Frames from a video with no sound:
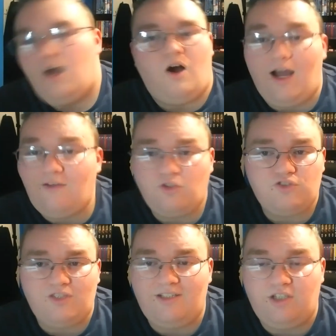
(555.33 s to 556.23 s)
I've not
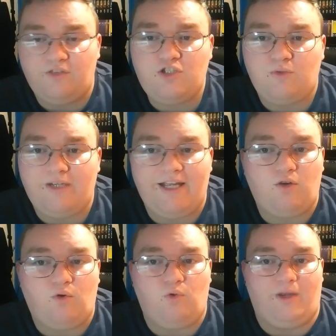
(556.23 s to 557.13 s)
seen the original It
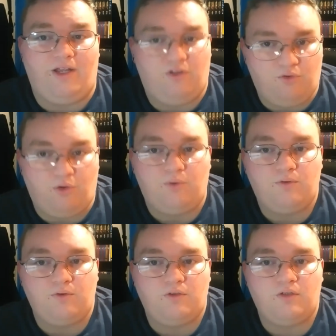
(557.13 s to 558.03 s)
all the way through.
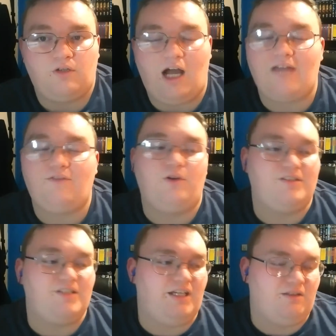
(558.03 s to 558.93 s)
I've only
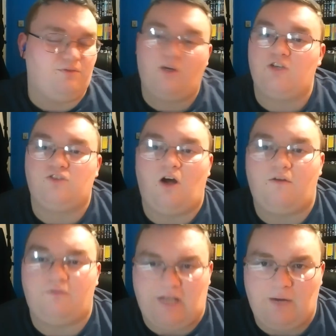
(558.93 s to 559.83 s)
seen the first
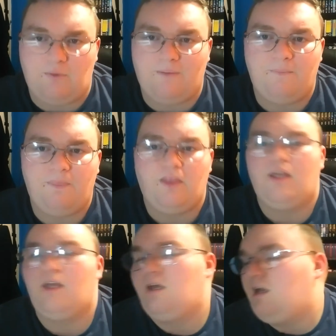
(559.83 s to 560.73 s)
half an hour.
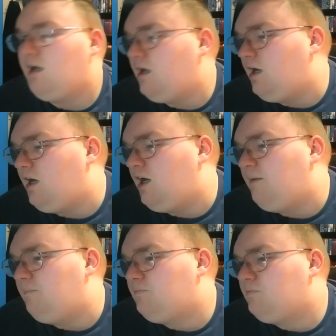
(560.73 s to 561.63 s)

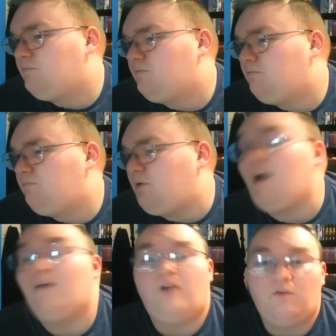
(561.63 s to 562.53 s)
But
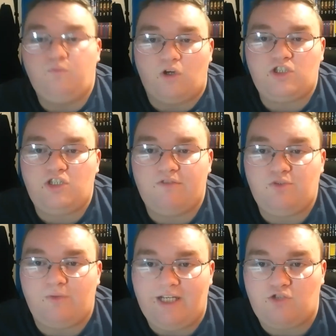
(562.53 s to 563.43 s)
I've watched the
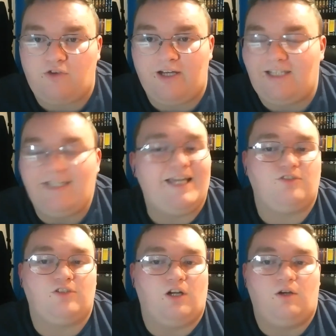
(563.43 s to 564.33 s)
original It trailer
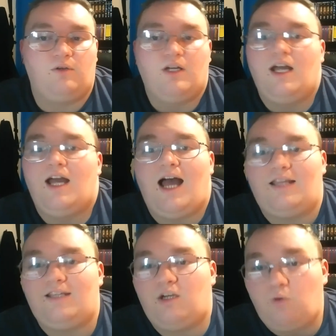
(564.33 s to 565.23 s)
years ago,
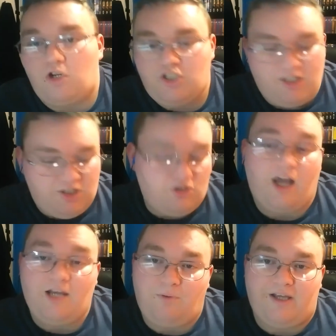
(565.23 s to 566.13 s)
and then I watched this
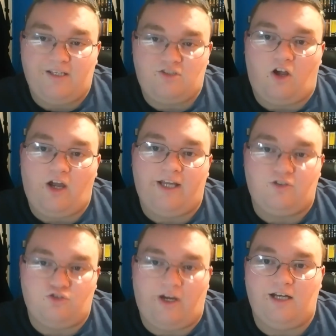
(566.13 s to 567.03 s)

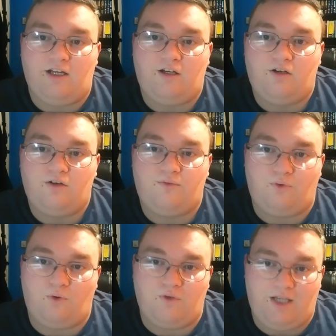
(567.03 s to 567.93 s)
side-by-side trailer
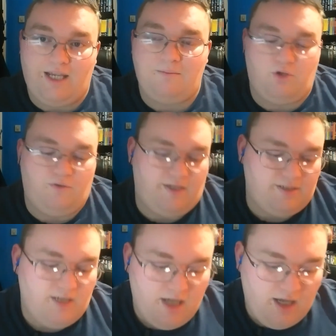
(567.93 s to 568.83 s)
for the It movies,